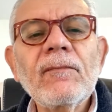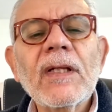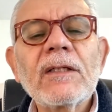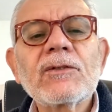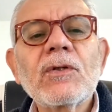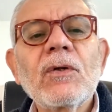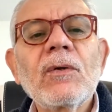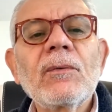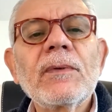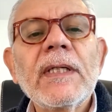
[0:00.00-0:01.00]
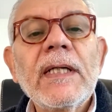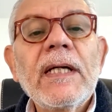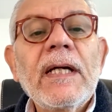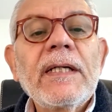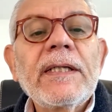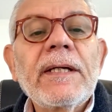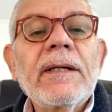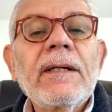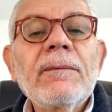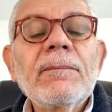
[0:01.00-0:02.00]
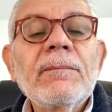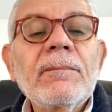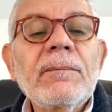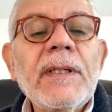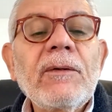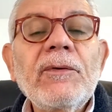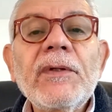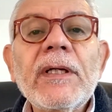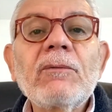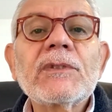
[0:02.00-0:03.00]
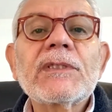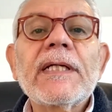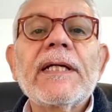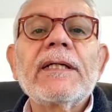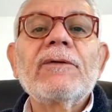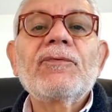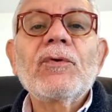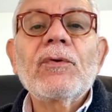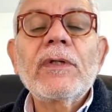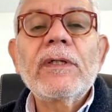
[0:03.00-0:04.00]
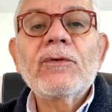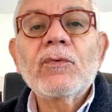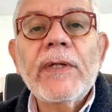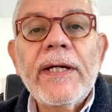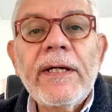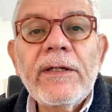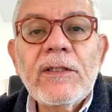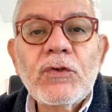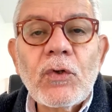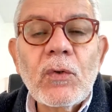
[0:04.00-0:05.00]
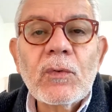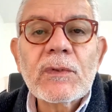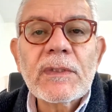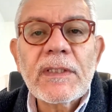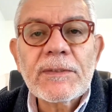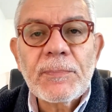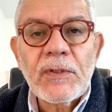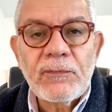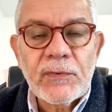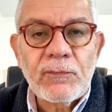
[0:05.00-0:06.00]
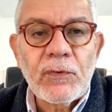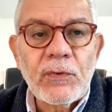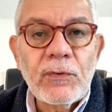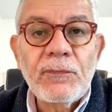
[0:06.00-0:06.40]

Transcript: So, yeah, my only thing I would say, if you're into airy draws, that's perfect for you.